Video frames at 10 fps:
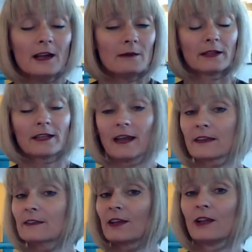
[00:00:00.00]
But I
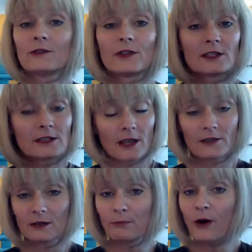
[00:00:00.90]
can tell you the
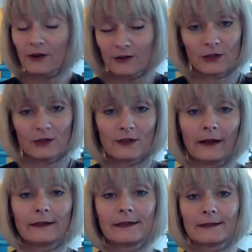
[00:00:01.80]
southern part of the
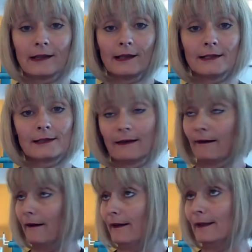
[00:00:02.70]
United States,
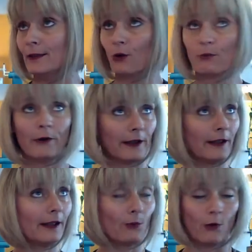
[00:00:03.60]

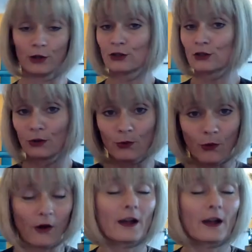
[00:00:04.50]
nobody wants to walk.